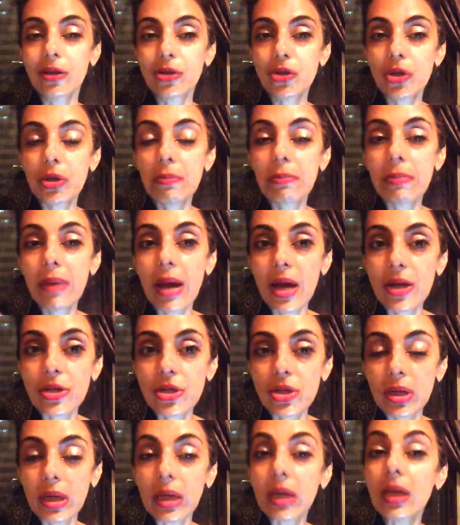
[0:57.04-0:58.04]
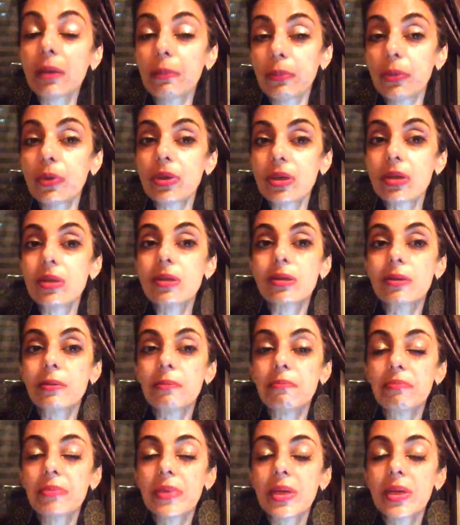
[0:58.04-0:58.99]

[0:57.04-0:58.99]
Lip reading: So imagine a computer system.